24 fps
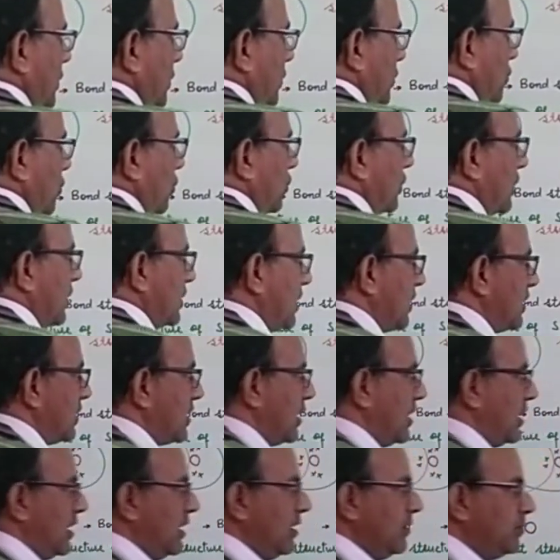So this is
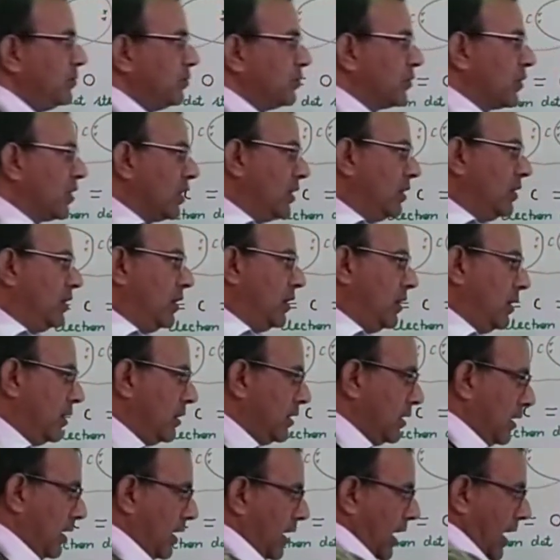the
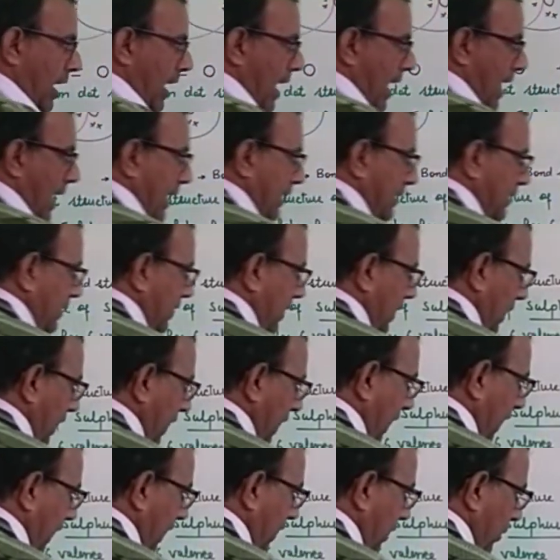
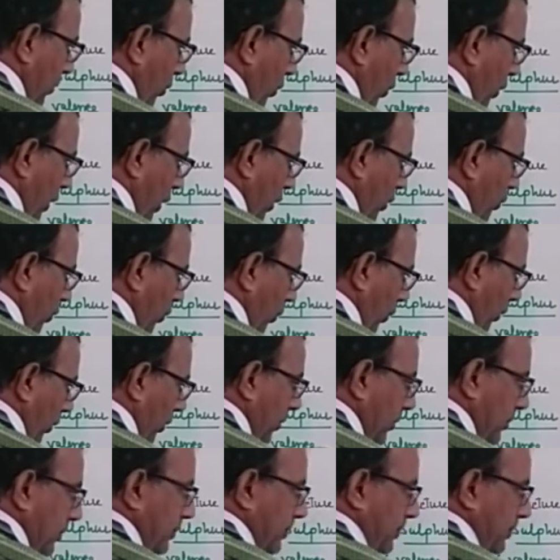S8 molecule